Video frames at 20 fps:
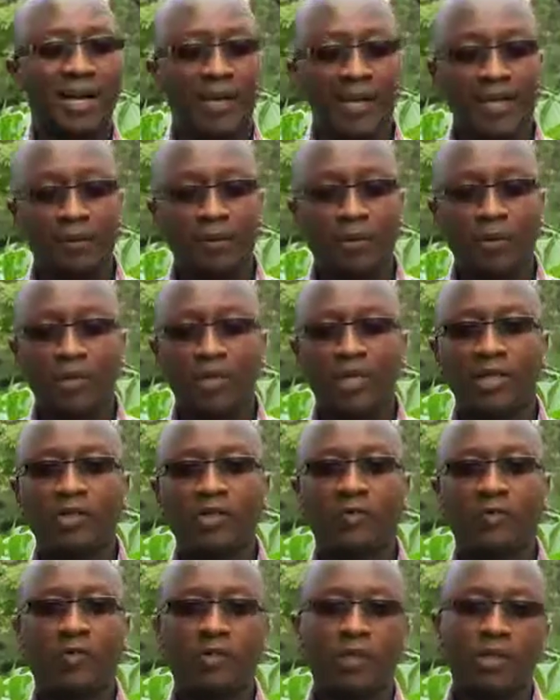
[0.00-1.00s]
Another importance
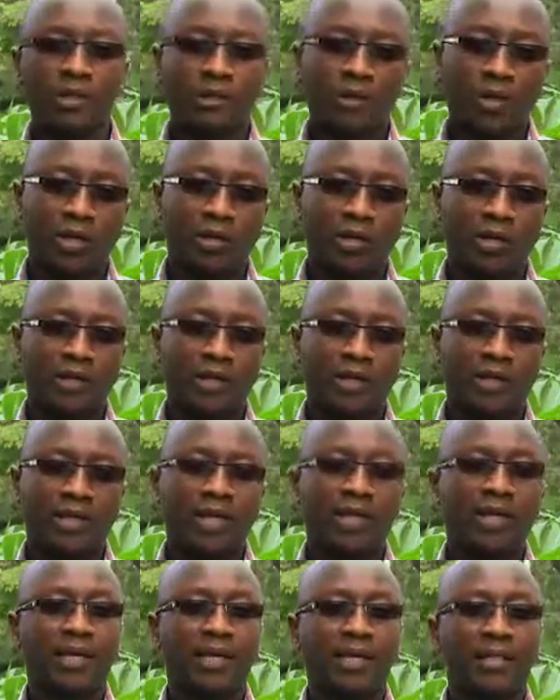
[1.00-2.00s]
of doing soil testing
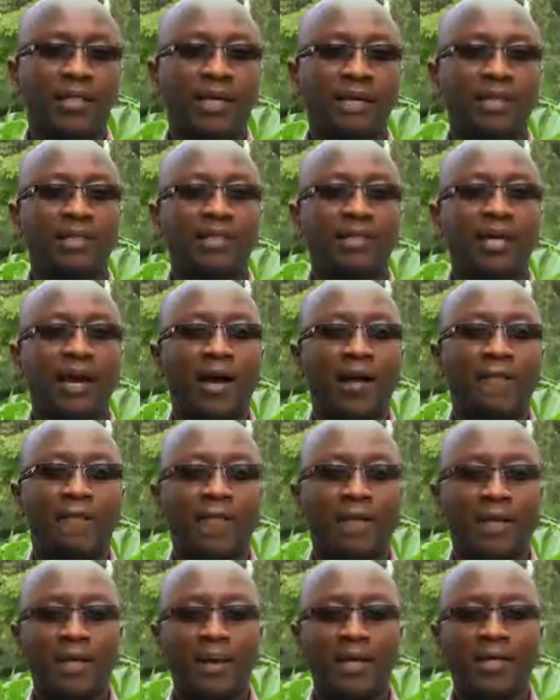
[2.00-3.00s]
is that a
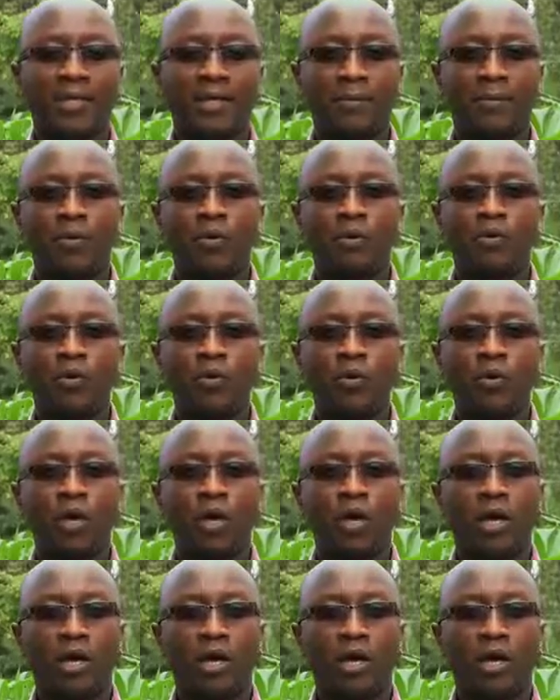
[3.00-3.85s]
farmer is able to